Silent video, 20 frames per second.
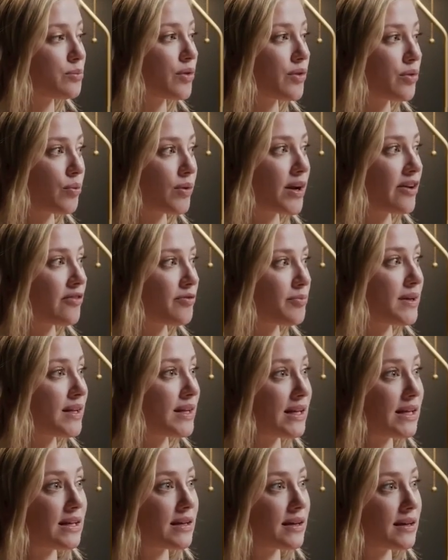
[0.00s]
with what I've been
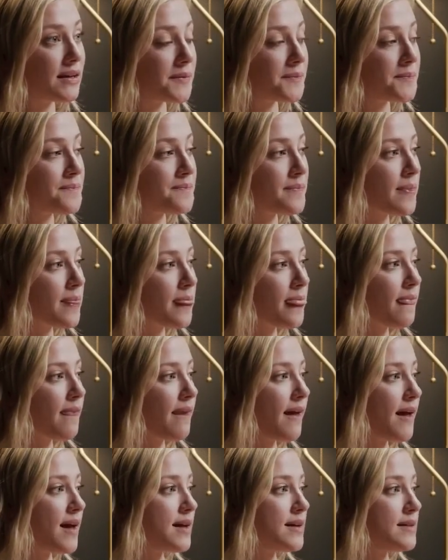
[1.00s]
eating.
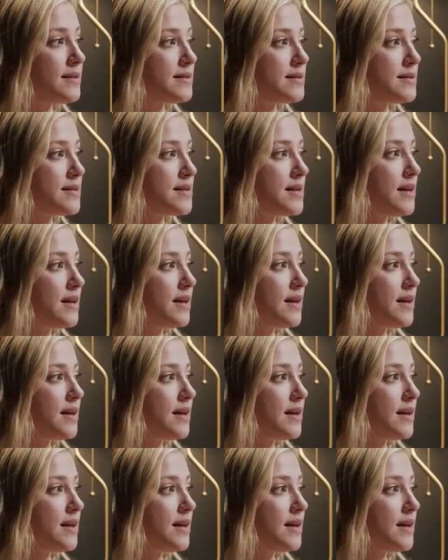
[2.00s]
And